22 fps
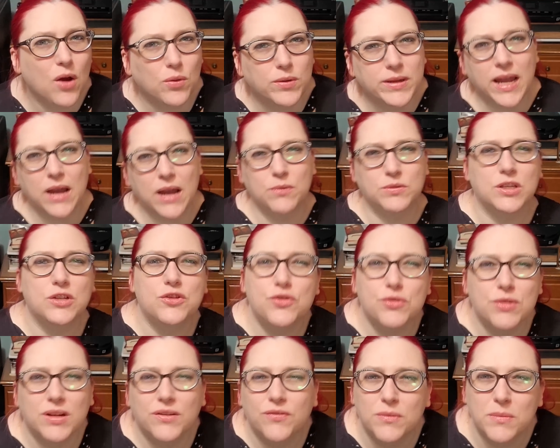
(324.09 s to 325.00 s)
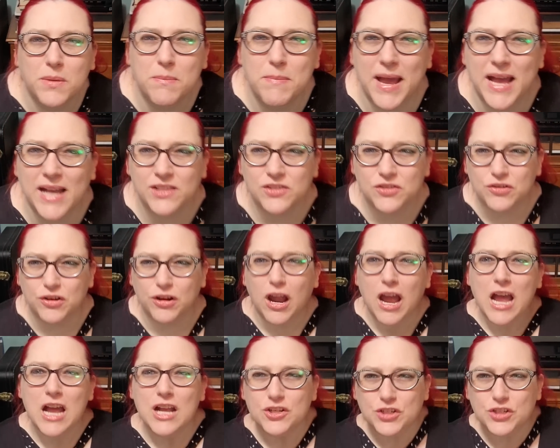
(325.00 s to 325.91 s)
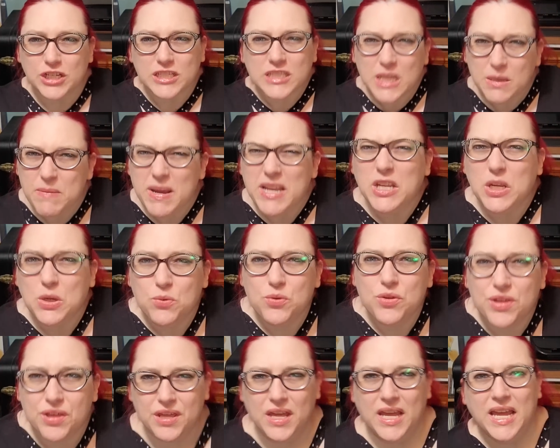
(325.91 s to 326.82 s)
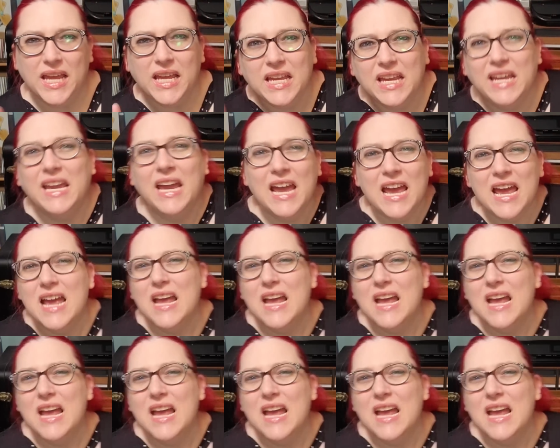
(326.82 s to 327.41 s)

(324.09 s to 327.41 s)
oh yeah, it was a trick from the master just to make you think